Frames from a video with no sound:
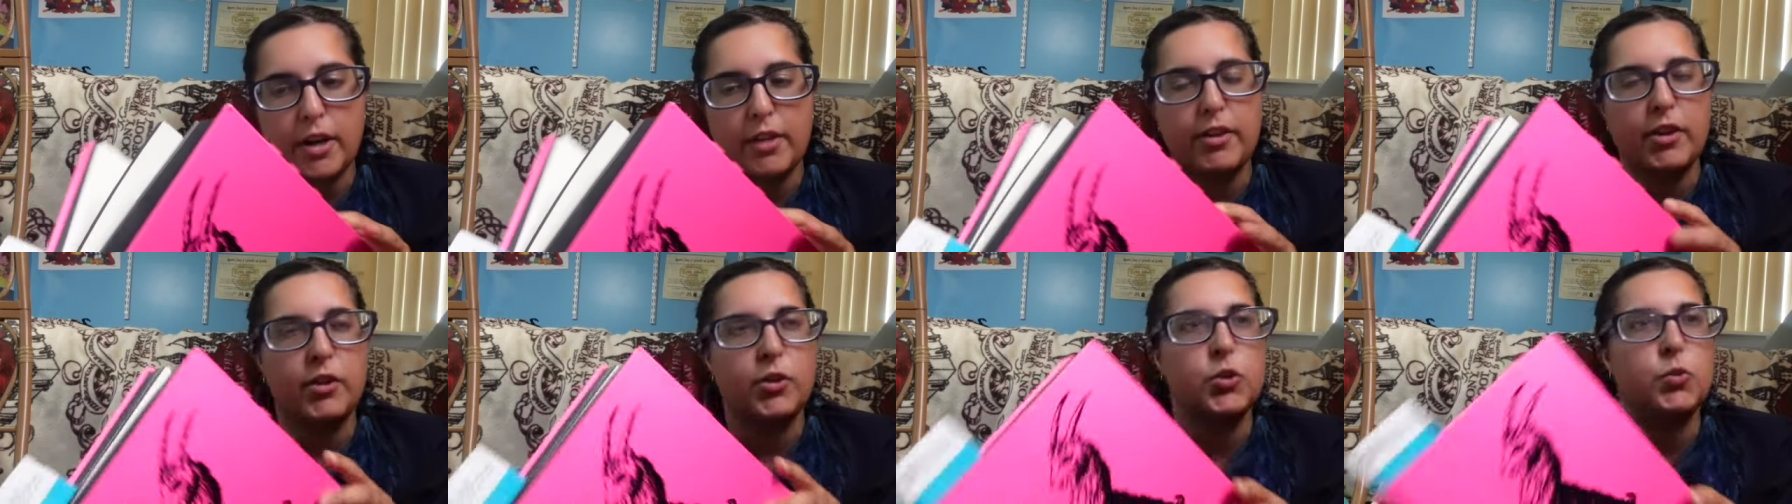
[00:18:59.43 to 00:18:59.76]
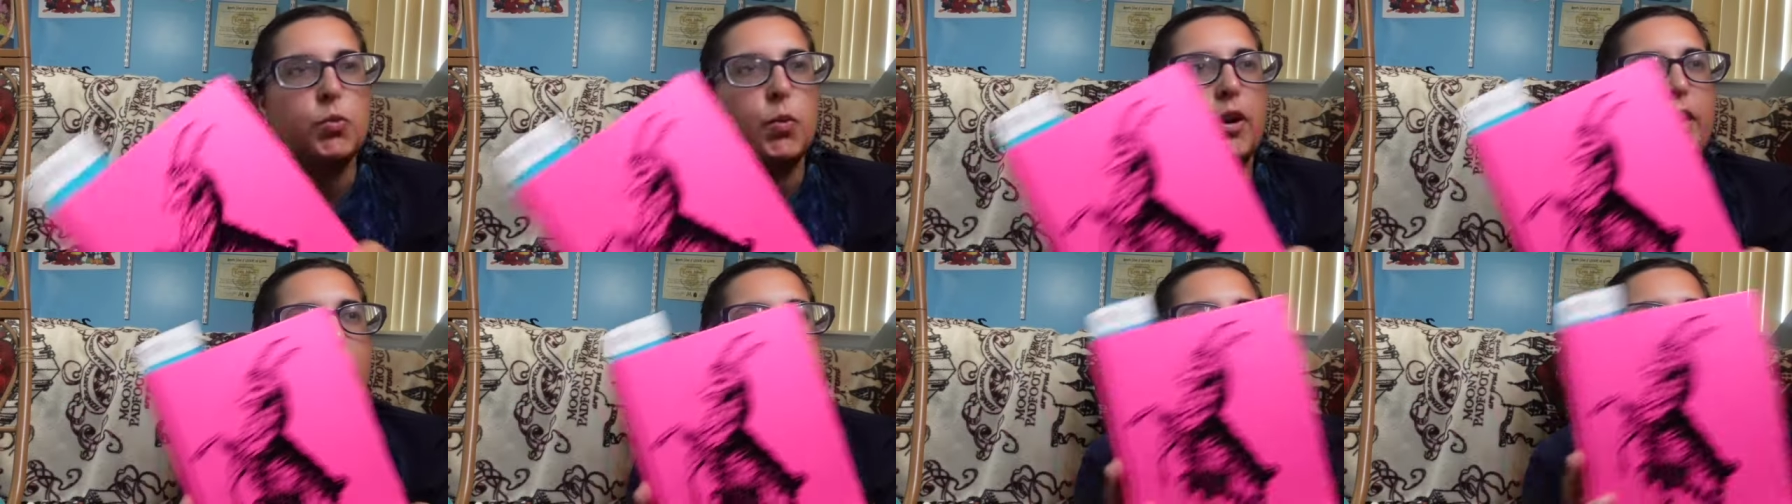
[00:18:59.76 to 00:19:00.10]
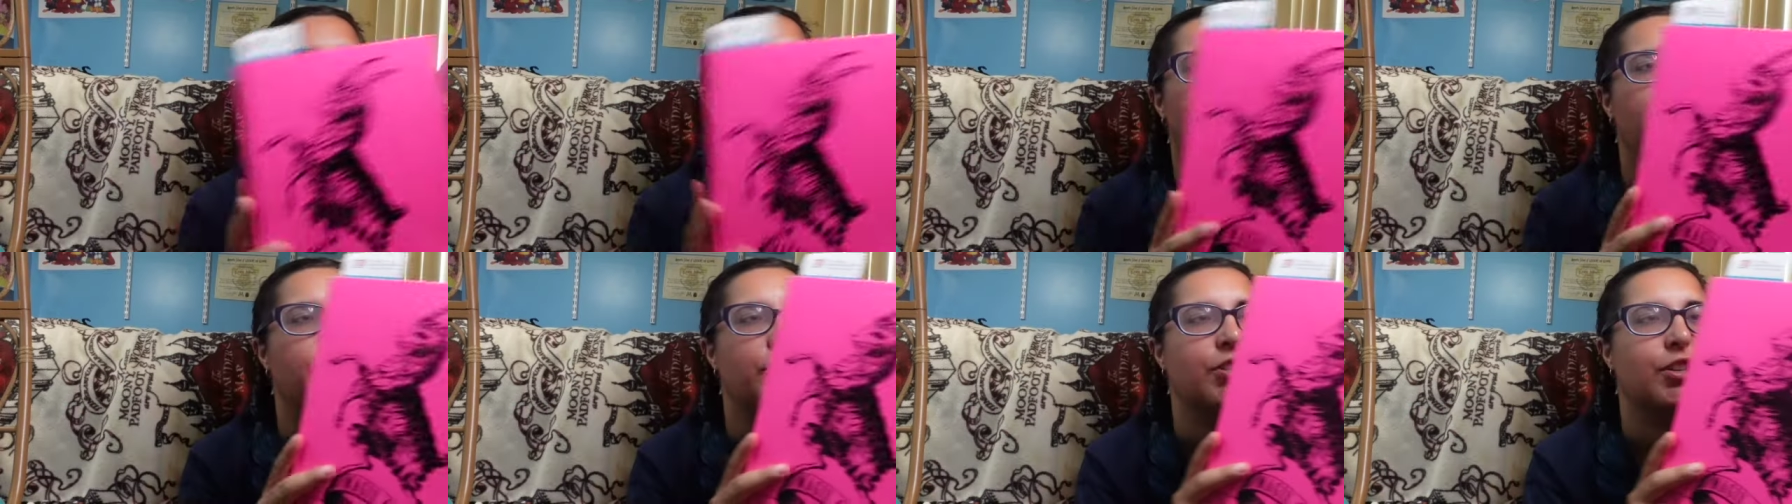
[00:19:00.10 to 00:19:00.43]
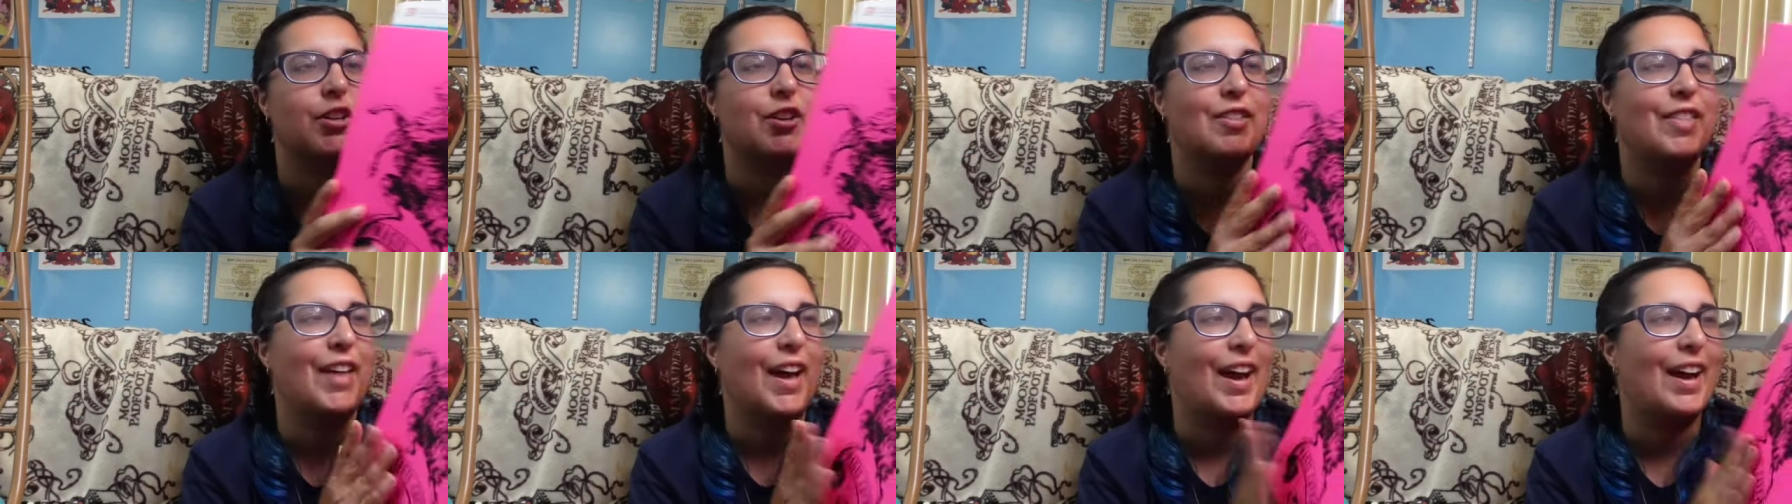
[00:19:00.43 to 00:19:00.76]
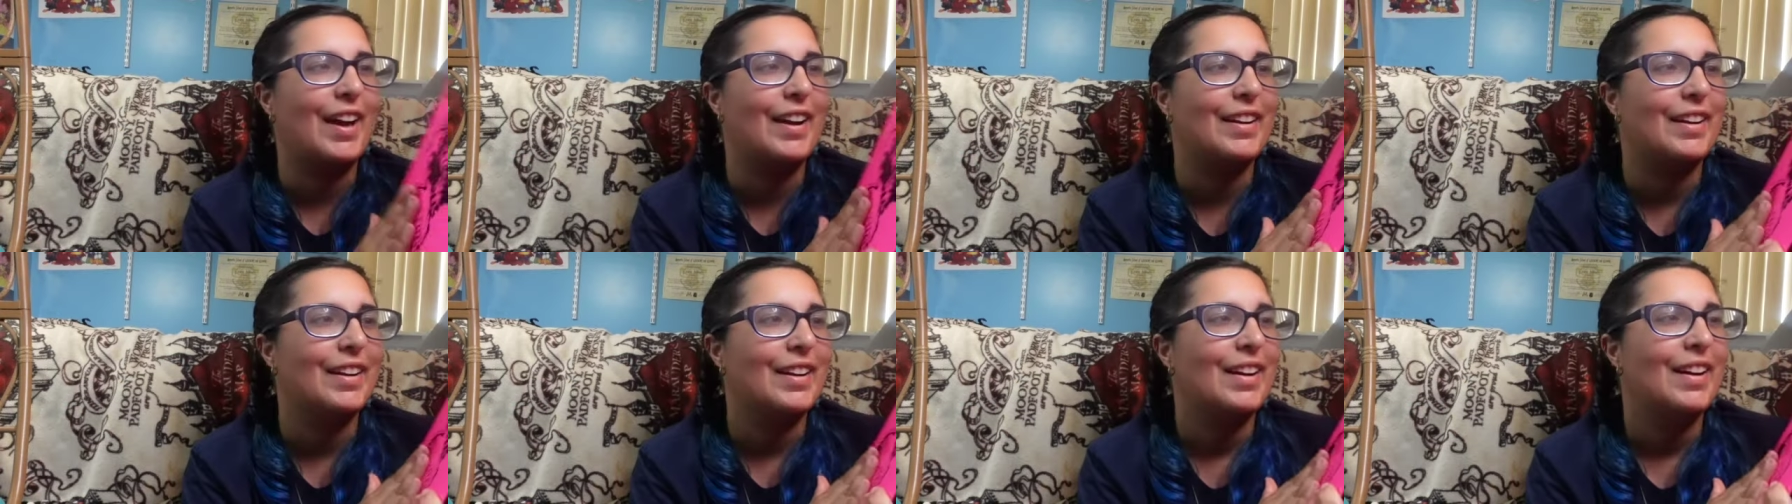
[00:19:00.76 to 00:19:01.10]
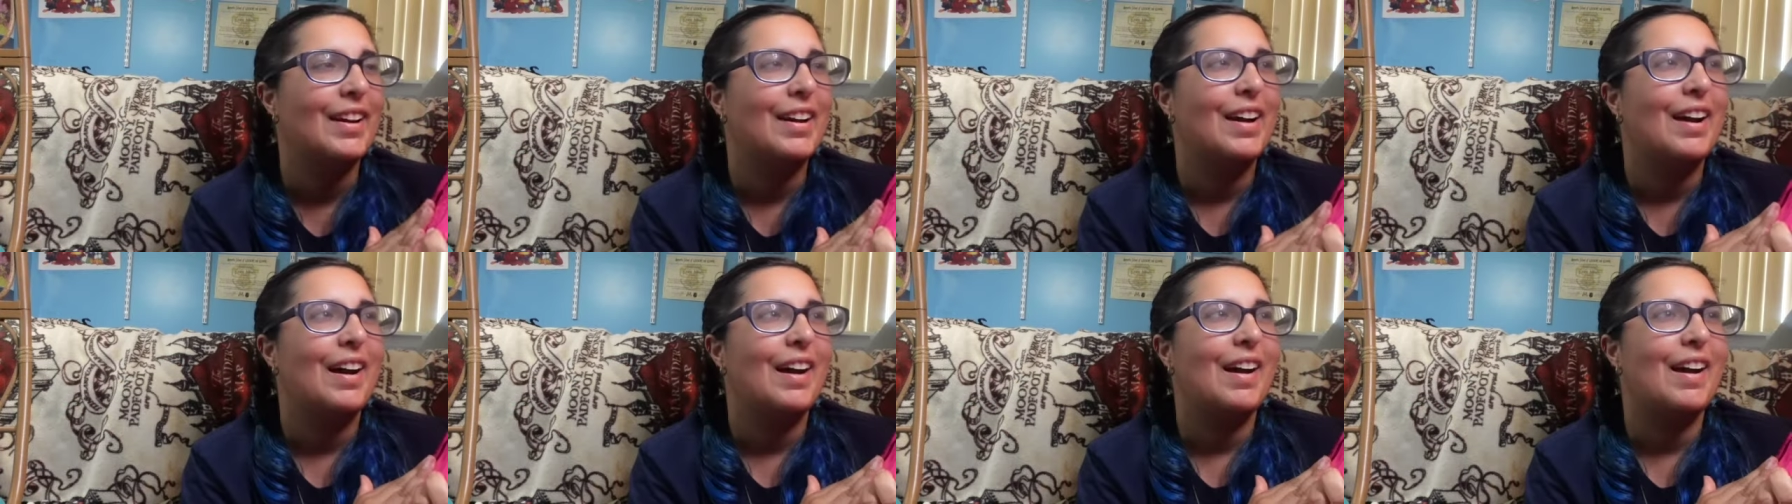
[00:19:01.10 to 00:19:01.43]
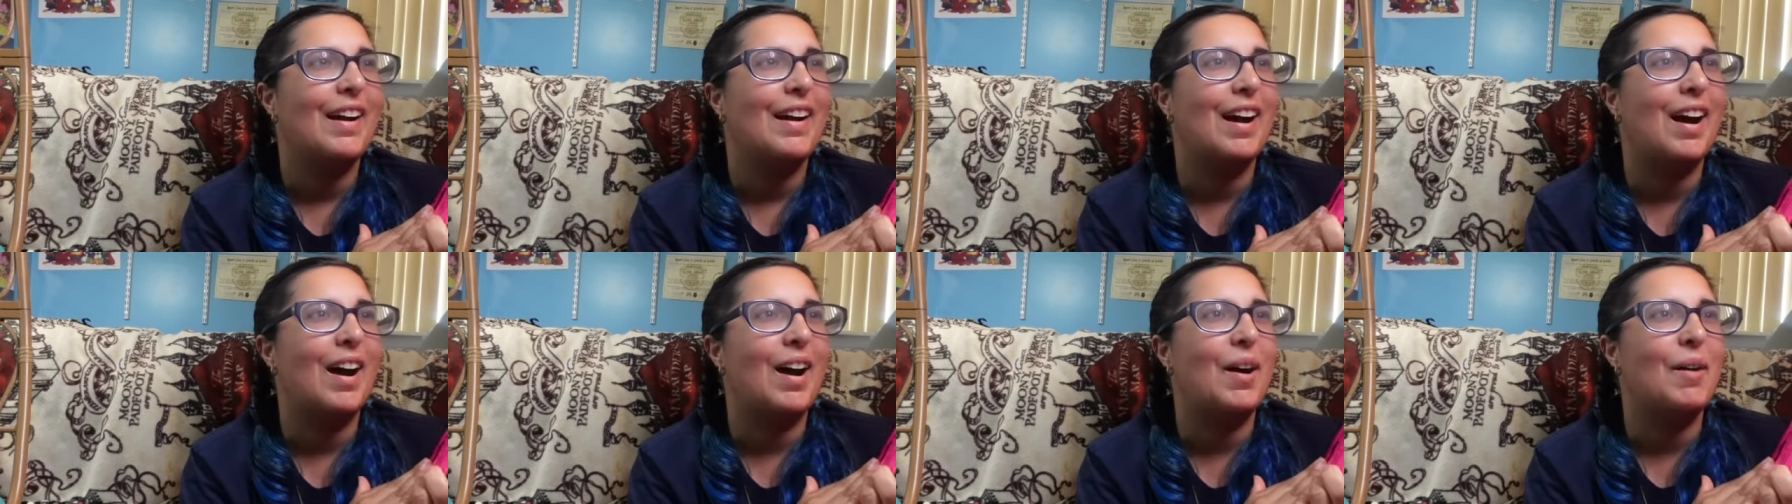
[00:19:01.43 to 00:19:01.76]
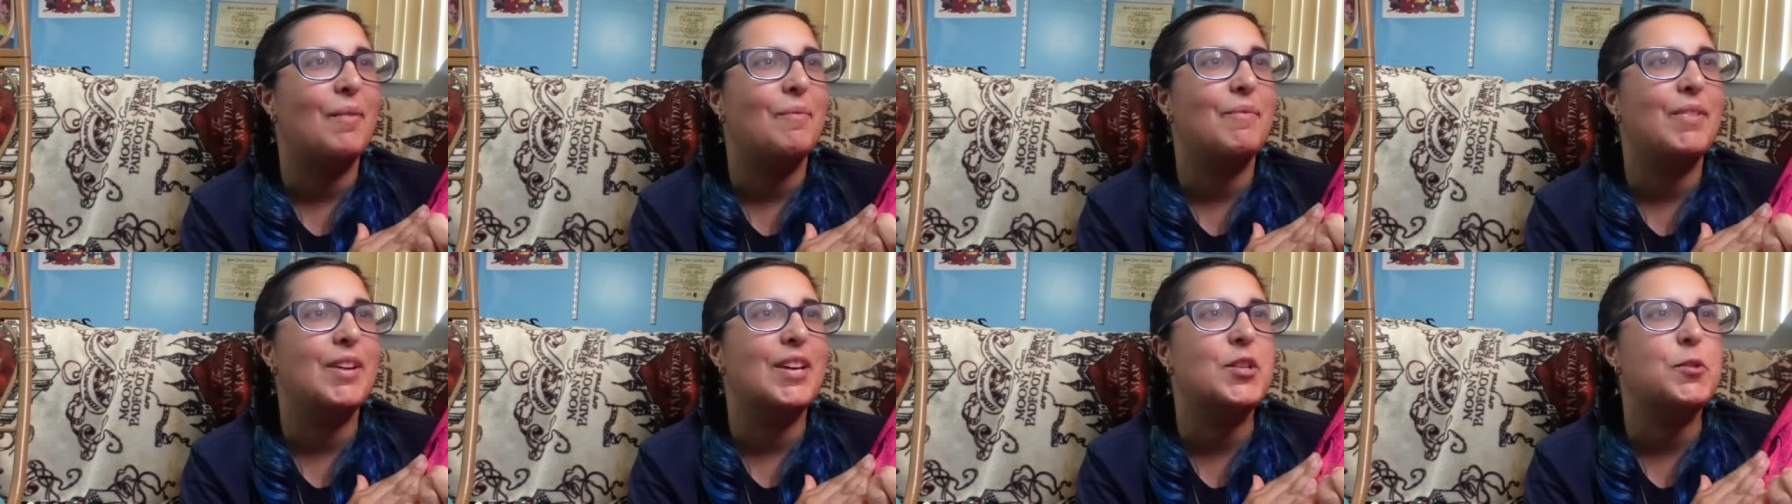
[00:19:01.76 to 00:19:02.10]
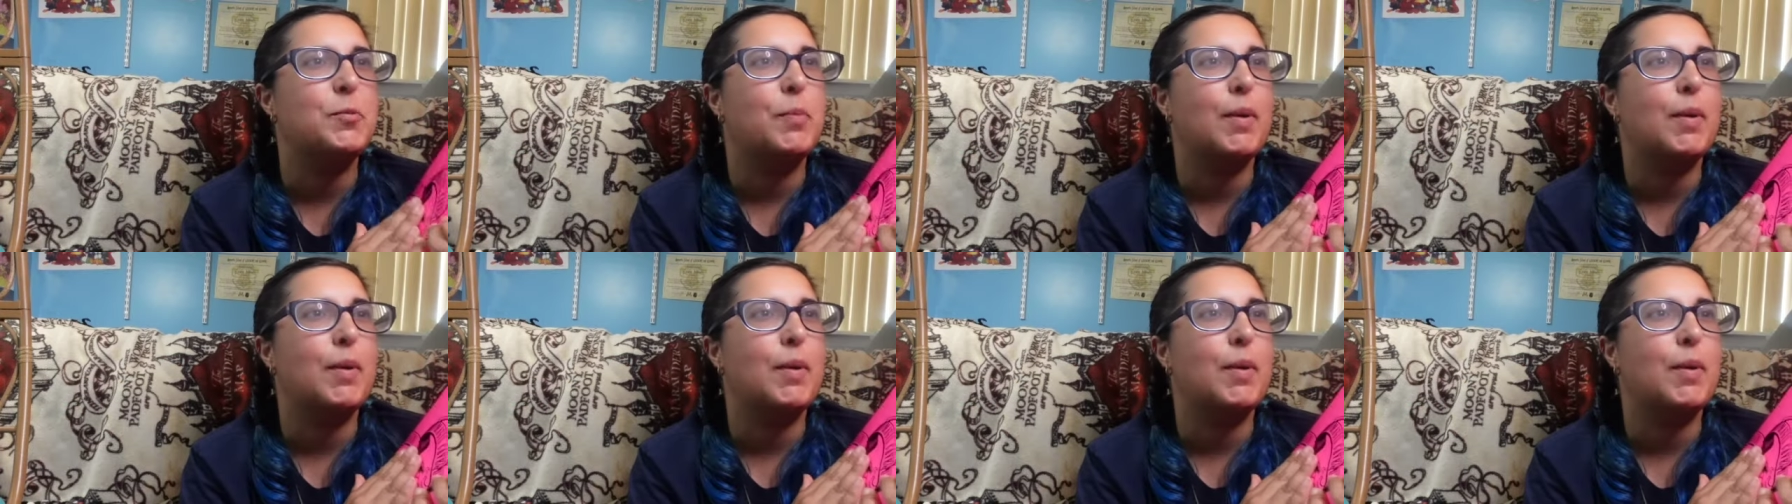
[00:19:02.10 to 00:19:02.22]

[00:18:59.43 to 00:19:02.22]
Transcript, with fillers: There's one character that um, is